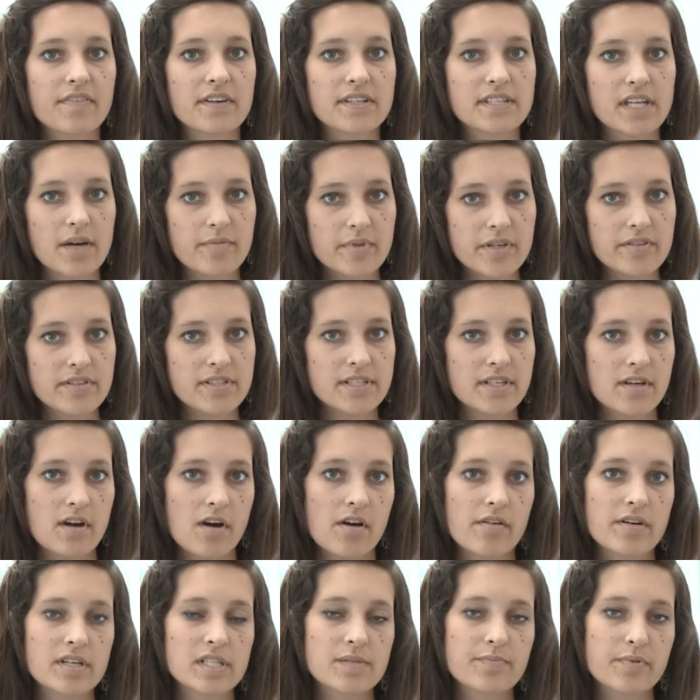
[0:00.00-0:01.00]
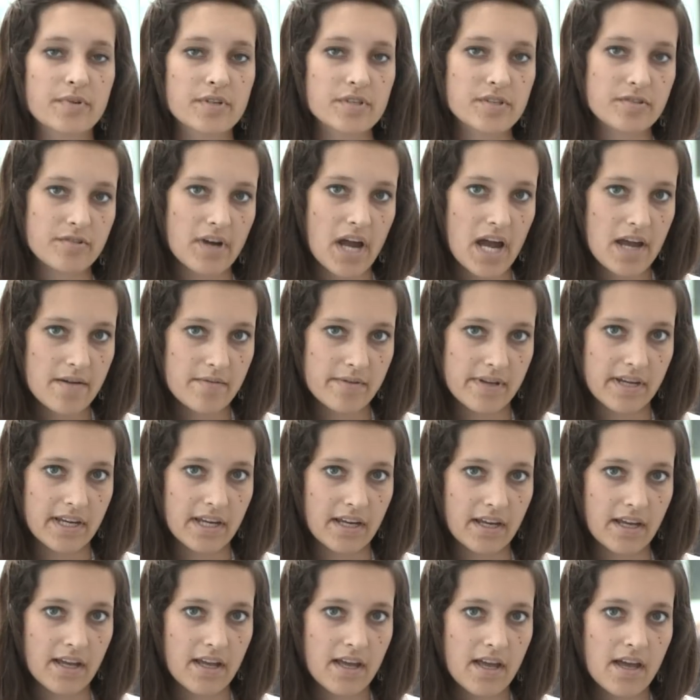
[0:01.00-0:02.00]
the WTO is prescribing
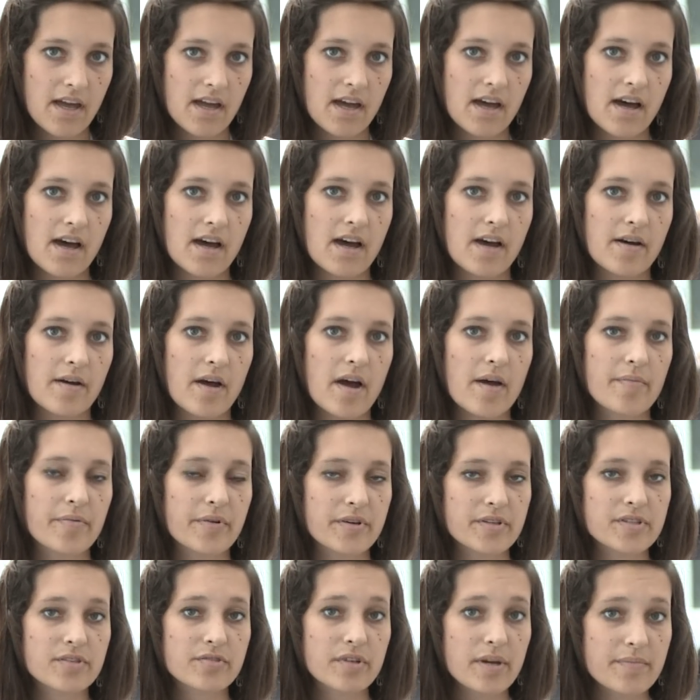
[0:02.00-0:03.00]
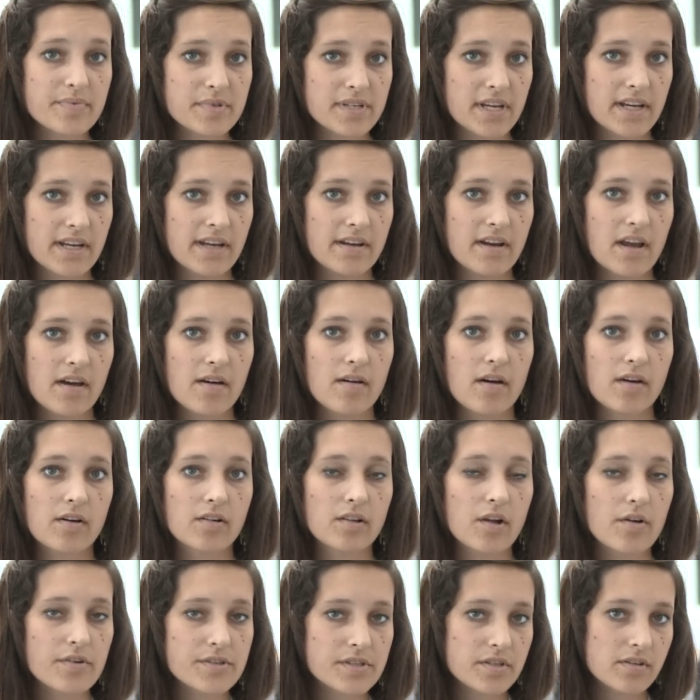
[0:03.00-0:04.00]
uh, a prescription
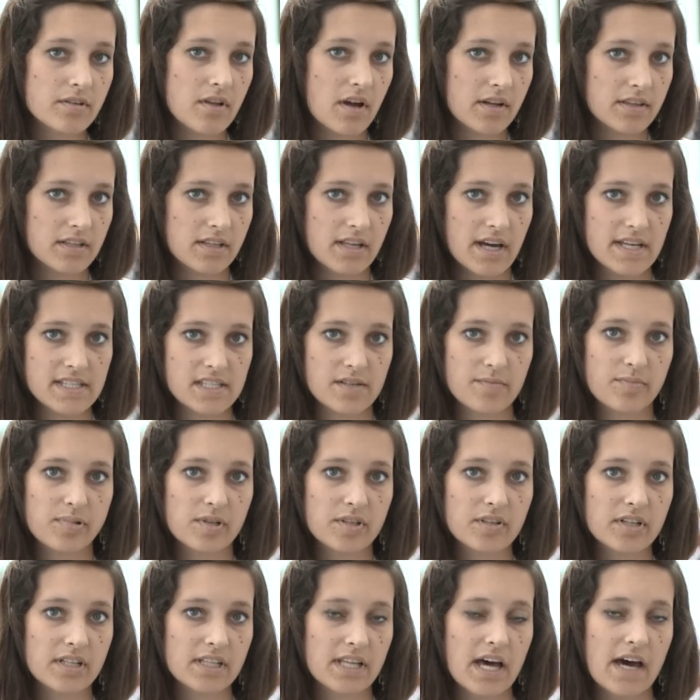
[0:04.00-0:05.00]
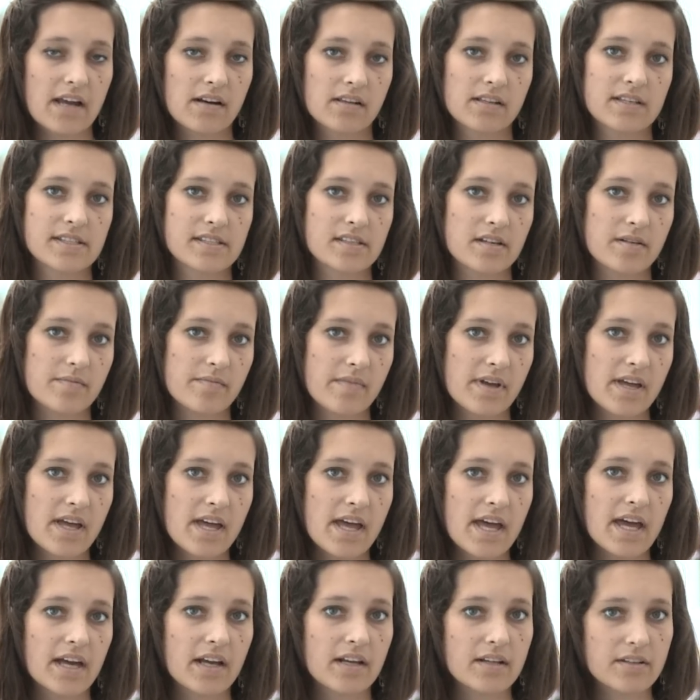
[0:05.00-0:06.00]
closer along the lines of plurilateralism
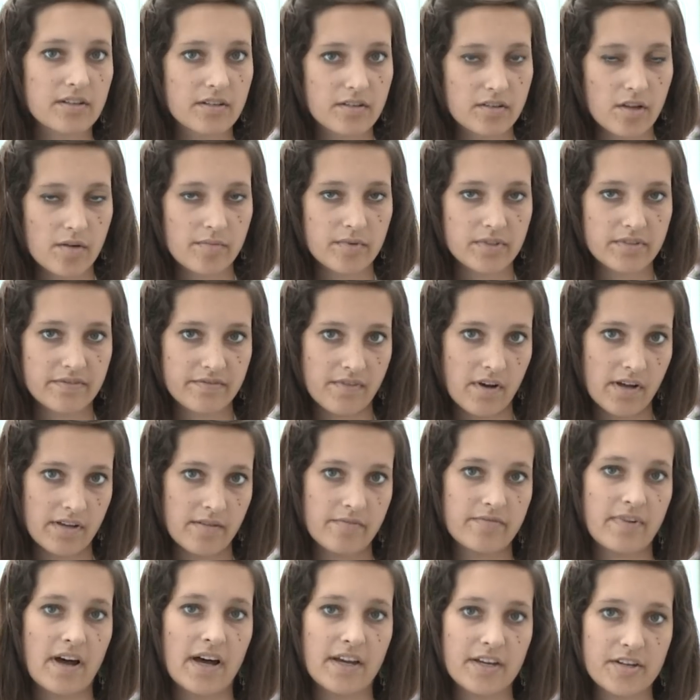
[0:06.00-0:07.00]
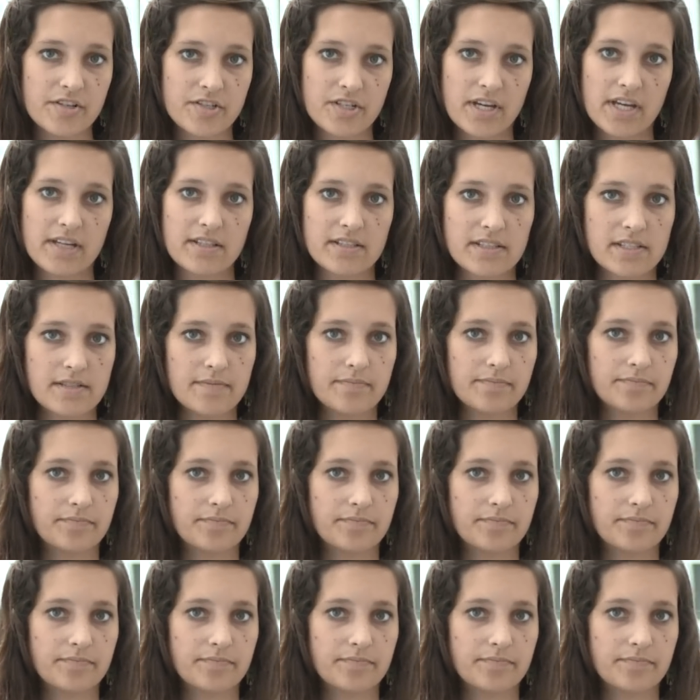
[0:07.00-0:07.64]
and global value chains.